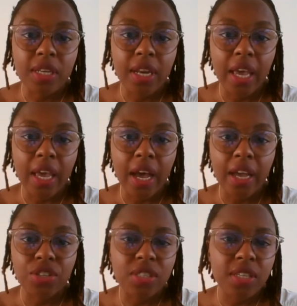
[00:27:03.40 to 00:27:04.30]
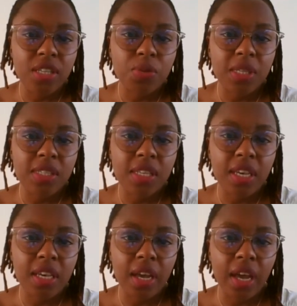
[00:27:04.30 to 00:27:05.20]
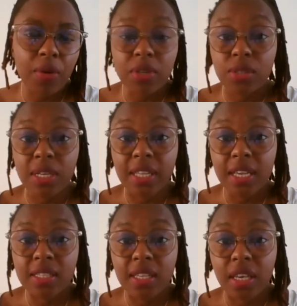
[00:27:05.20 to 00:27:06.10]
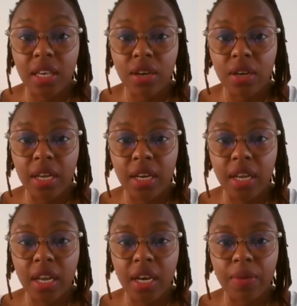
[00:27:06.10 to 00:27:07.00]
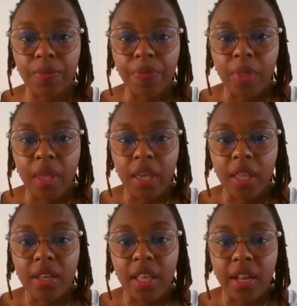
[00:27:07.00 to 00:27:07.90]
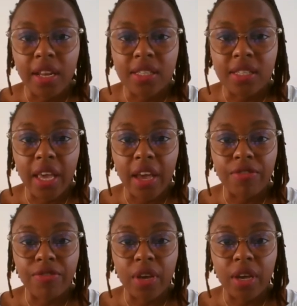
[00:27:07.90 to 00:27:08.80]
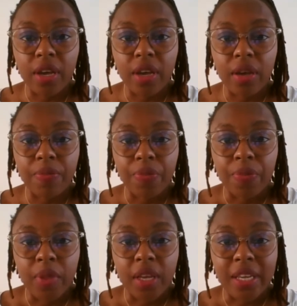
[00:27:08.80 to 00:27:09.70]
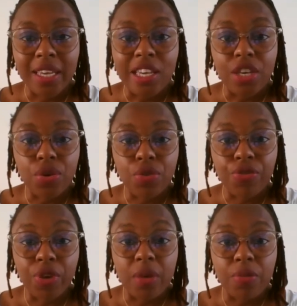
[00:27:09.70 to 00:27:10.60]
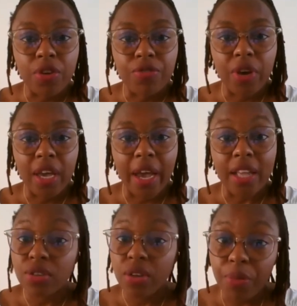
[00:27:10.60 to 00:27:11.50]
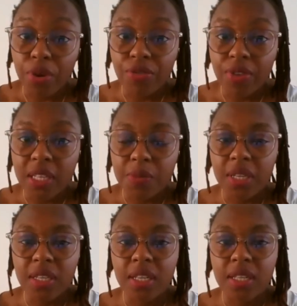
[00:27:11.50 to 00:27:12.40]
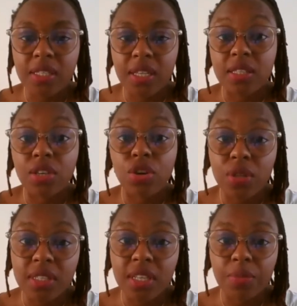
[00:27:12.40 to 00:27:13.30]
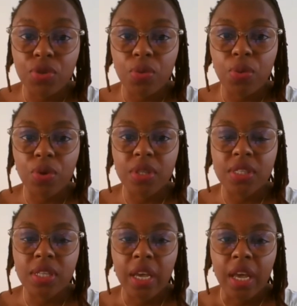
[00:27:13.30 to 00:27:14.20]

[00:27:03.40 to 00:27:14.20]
in AI. Just as I see here in the Netherlands, they have an EU framework for AI. It's not perfect, but it's a good step towards